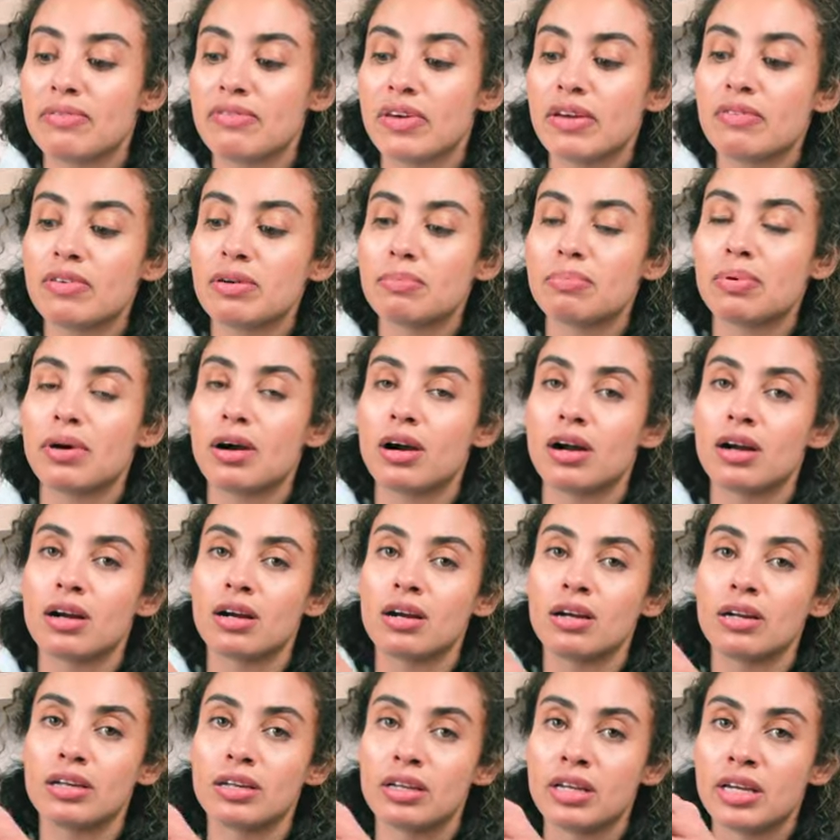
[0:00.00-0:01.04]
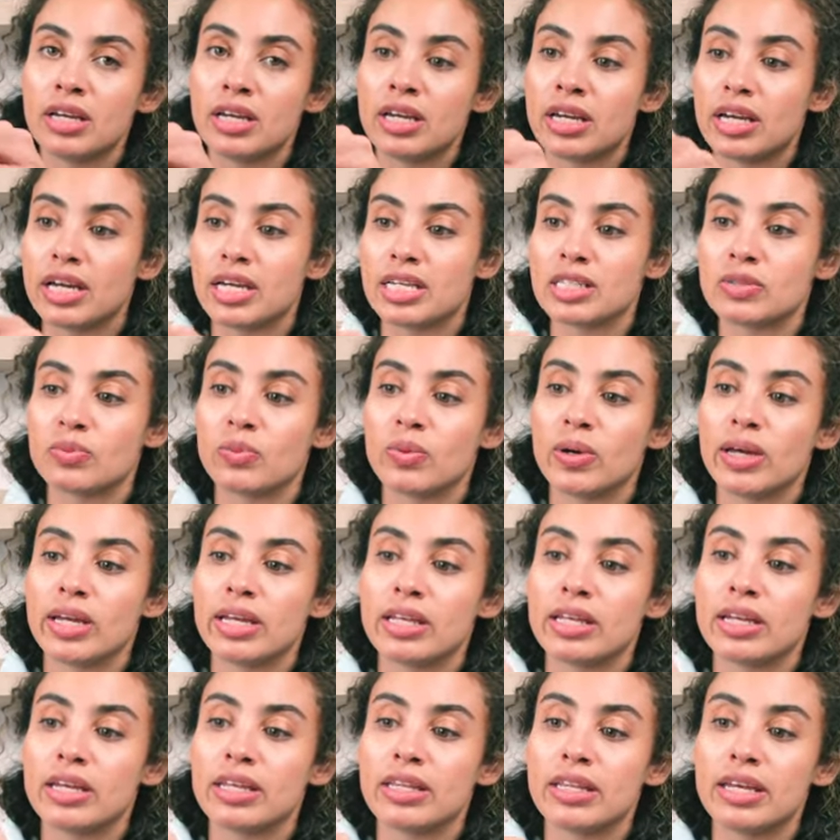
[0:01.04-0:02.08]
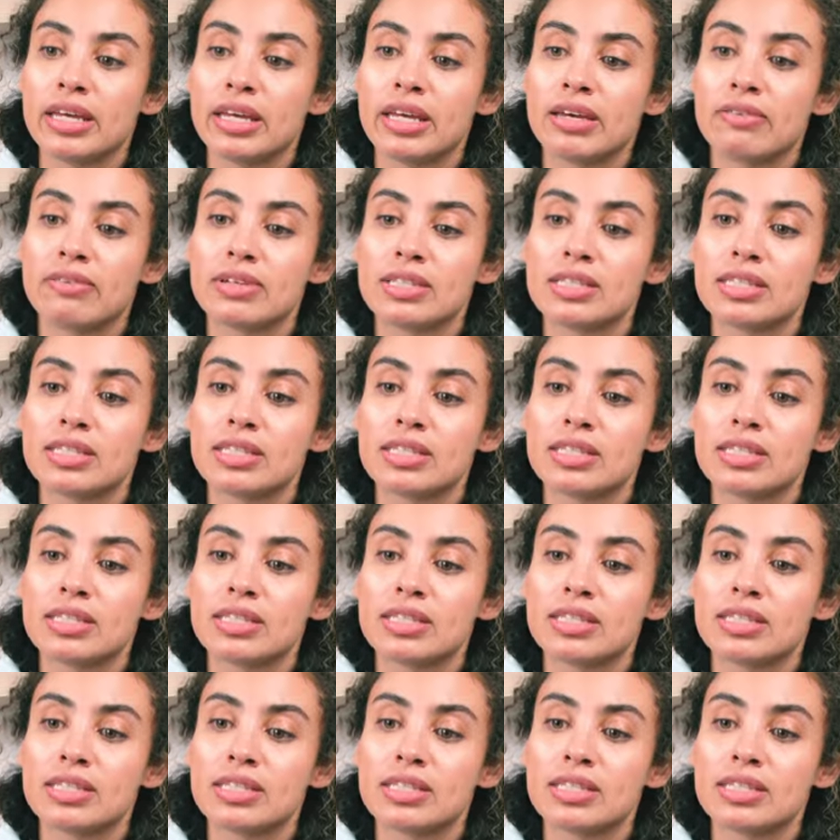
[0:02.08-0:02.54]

my favorite part is when they give